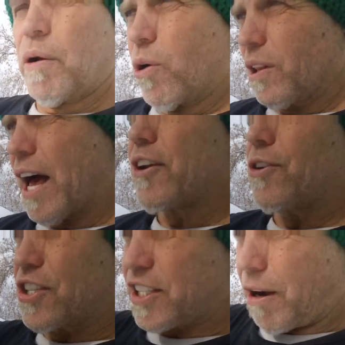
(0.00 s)
won't allow you
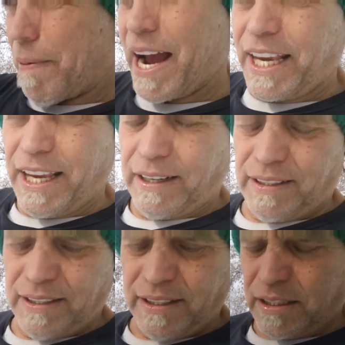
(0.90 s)
to sell back in,
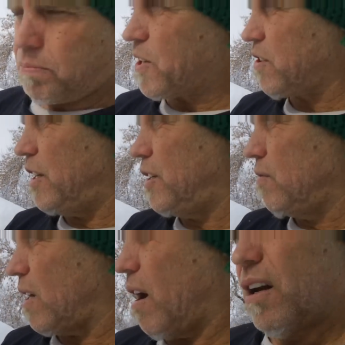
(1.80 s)
especially in
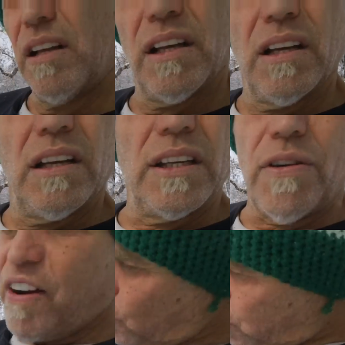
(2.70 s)
Utah. You
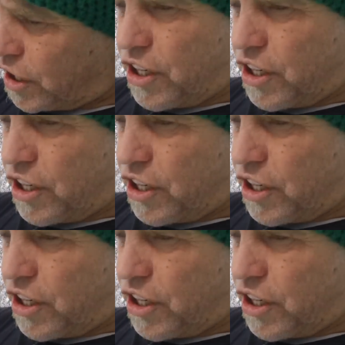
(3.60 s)
have to hook